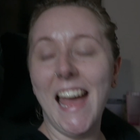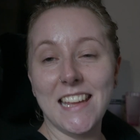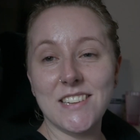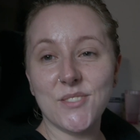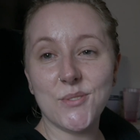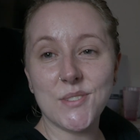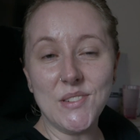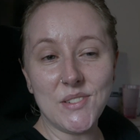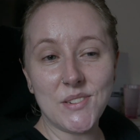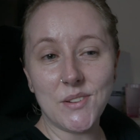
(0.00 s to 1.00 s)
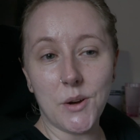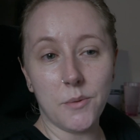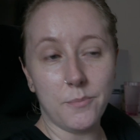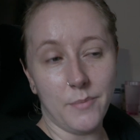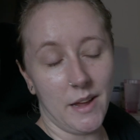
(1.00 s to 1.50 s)
And also
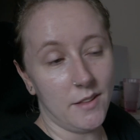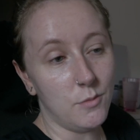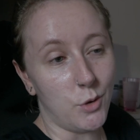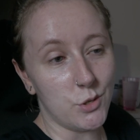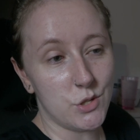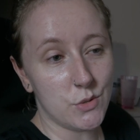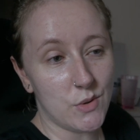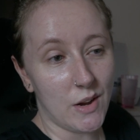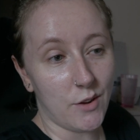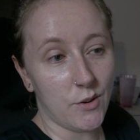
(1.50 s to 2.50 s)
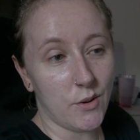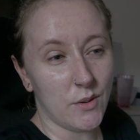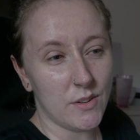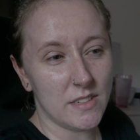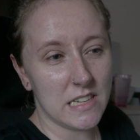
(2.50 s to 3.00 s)
on my other module I
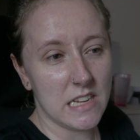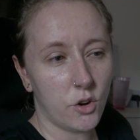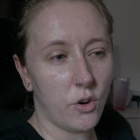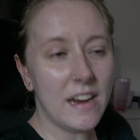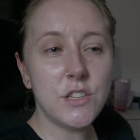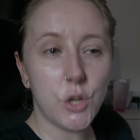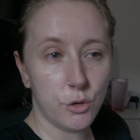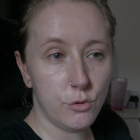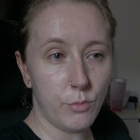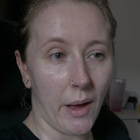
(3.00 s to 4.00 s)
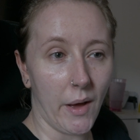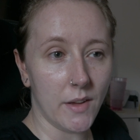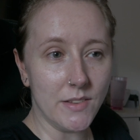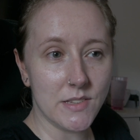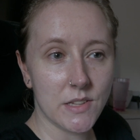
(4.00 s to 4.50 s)
got grade 2
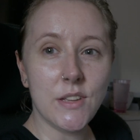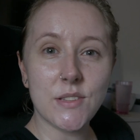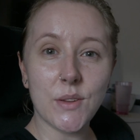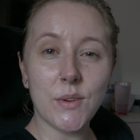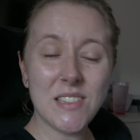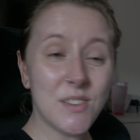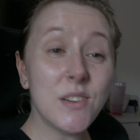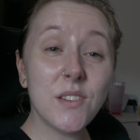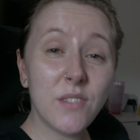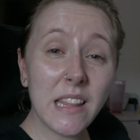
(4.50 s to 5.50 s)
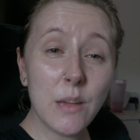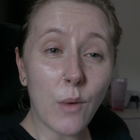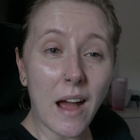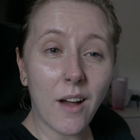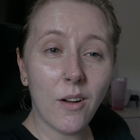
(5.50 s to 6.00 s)
pass, so I still did really
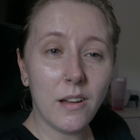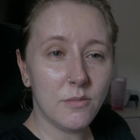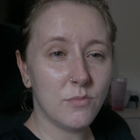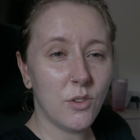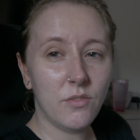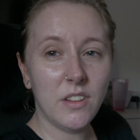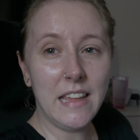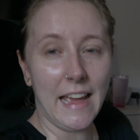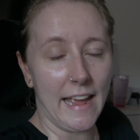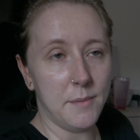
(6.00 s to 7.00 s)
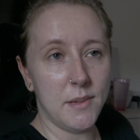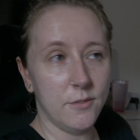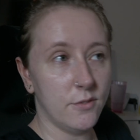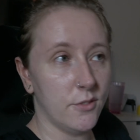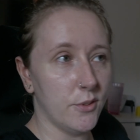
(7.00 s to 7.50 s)
well. I'm not really
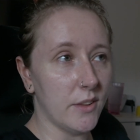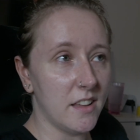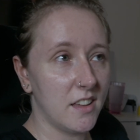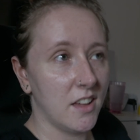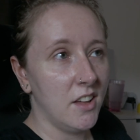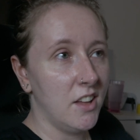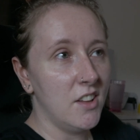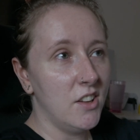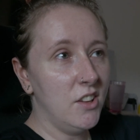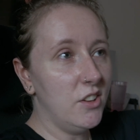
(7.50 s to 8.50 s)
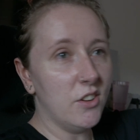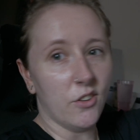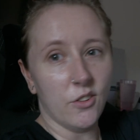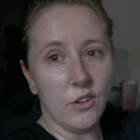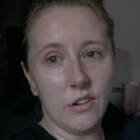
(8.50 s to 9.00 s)
aiming for like, you
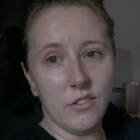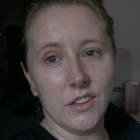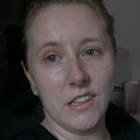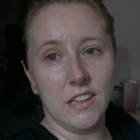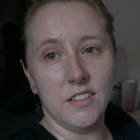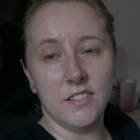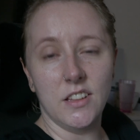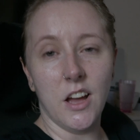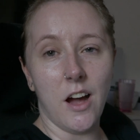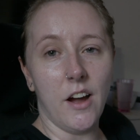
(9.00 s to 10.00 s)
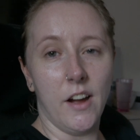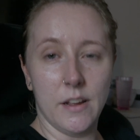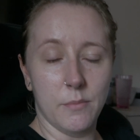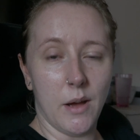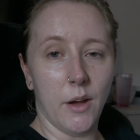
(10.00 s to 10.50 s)
know, a really
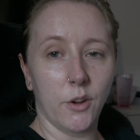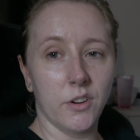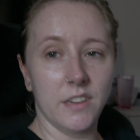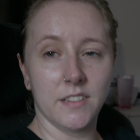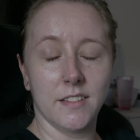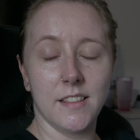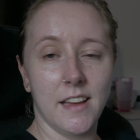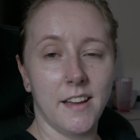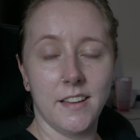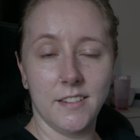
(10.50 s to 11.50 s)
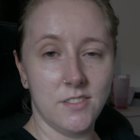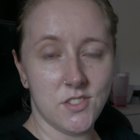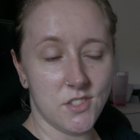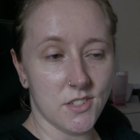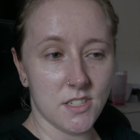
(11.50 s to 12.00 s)
high mark or anything like that.
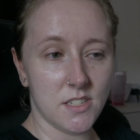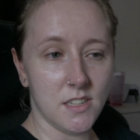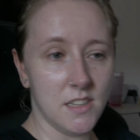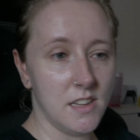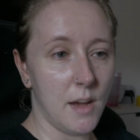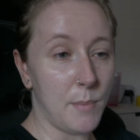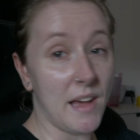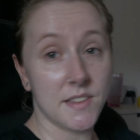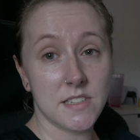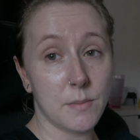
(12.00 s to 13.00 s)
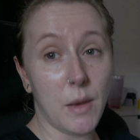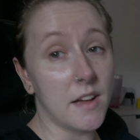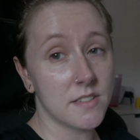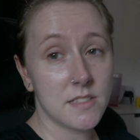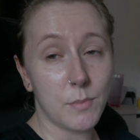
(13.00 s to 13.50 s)
It's just a pass is a
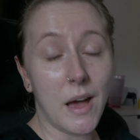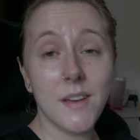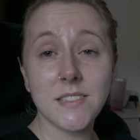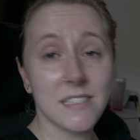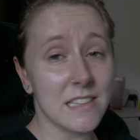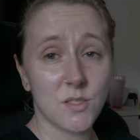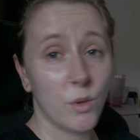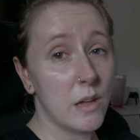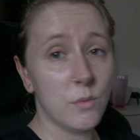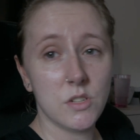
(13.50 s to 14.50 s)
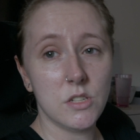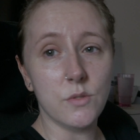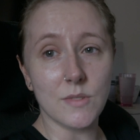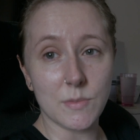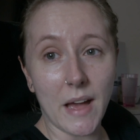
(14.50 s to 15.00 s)
pass is a pass, and that's all I want to
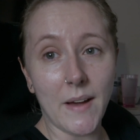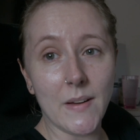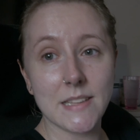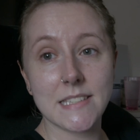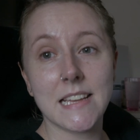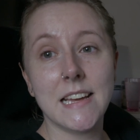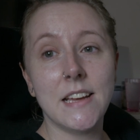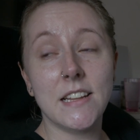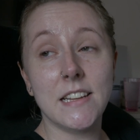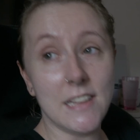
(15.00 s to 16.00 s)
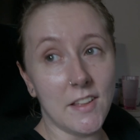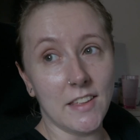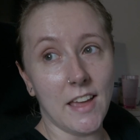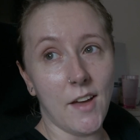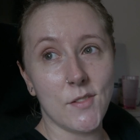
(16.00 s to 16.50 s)
do is pass,
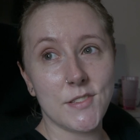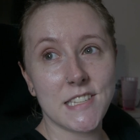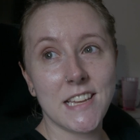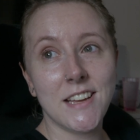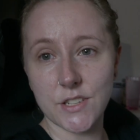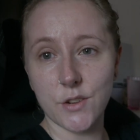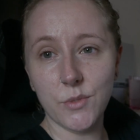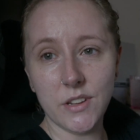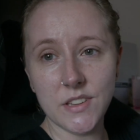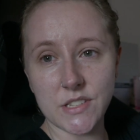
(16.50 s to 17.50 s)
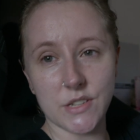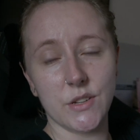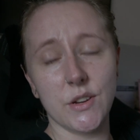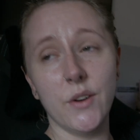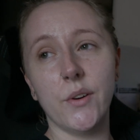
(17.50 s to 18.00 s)
nothing else. There's 2 more years to
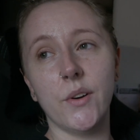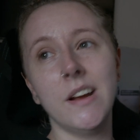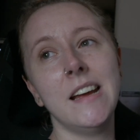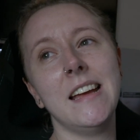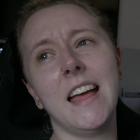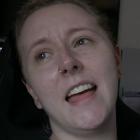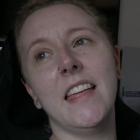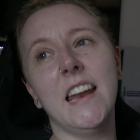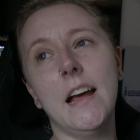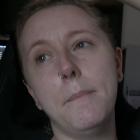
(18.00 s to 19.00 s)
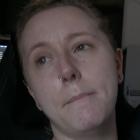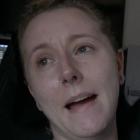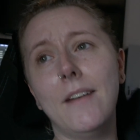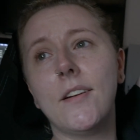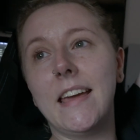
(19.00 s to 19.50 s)
go and I'm
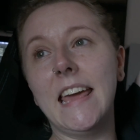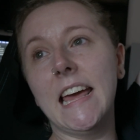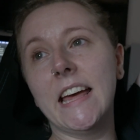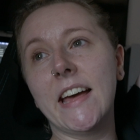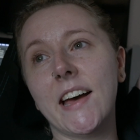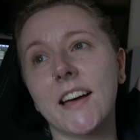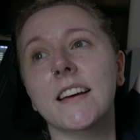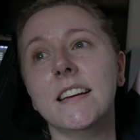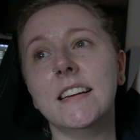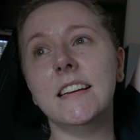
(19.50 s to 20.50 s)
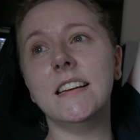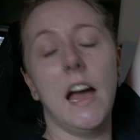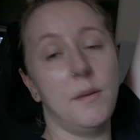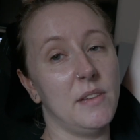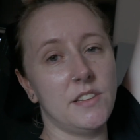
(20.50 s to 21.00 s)
out of here.
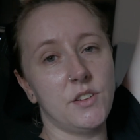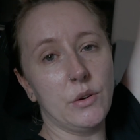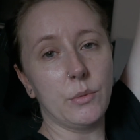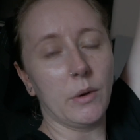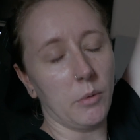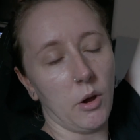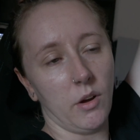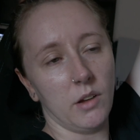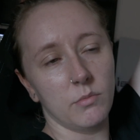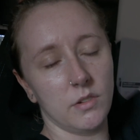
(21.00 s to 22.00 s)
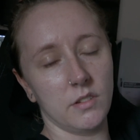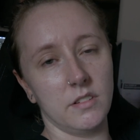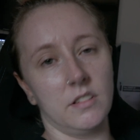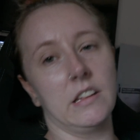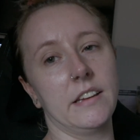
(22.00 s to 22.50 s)
I mean, I don't know where I'm going,
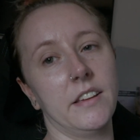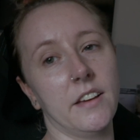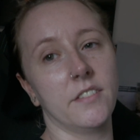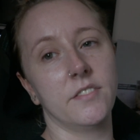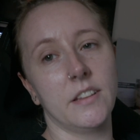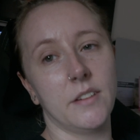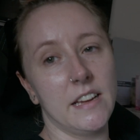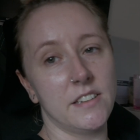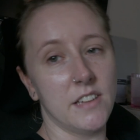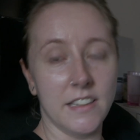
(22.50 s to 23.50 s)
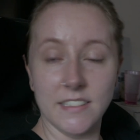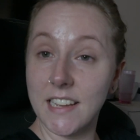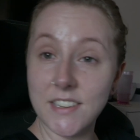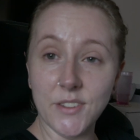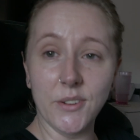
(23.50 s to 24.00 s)
but like, yeah, I
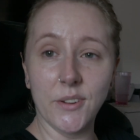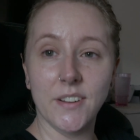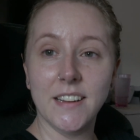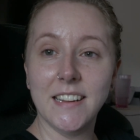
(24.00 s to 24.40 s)
don't know.